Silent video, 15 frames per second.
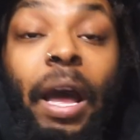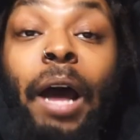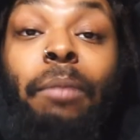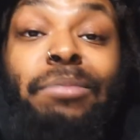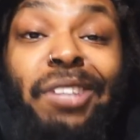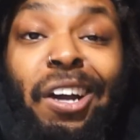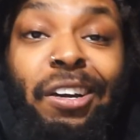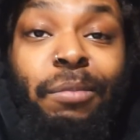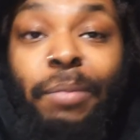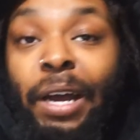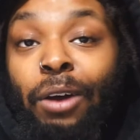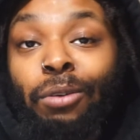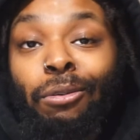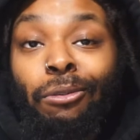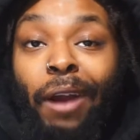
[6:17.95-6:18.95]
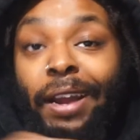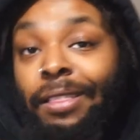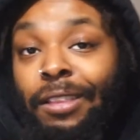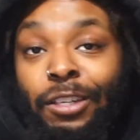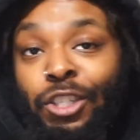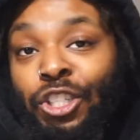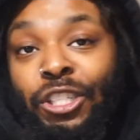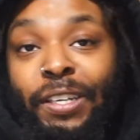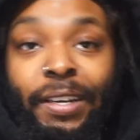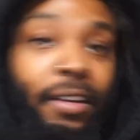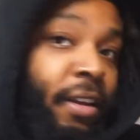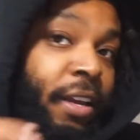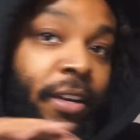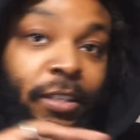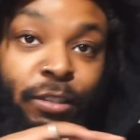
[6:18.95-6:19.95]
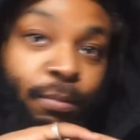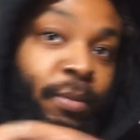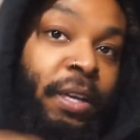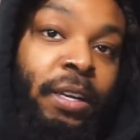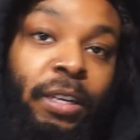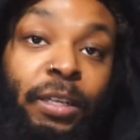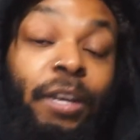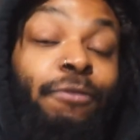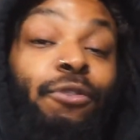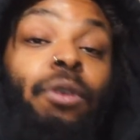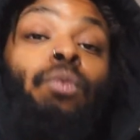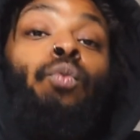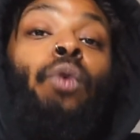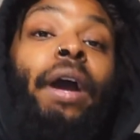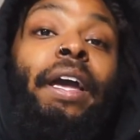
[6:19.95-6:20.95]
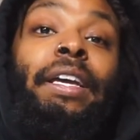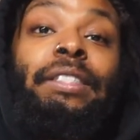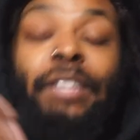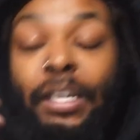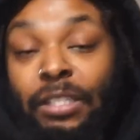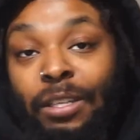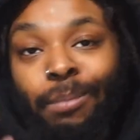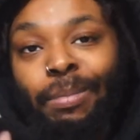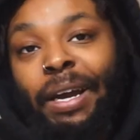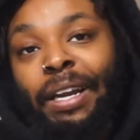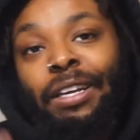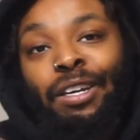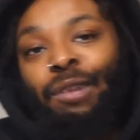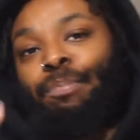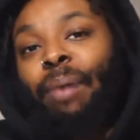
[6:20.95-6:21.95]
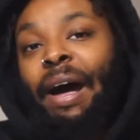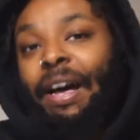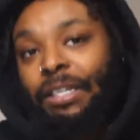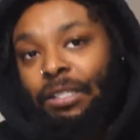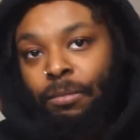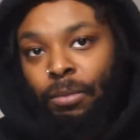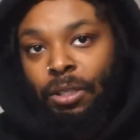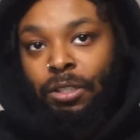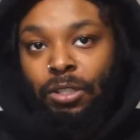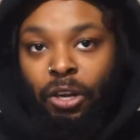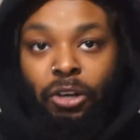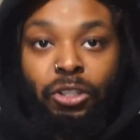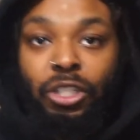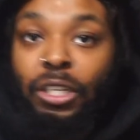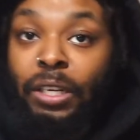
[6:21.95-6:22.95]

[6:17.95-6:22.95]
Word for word: I'm talking about write this shit in as many different ways that somebody could possibly search it.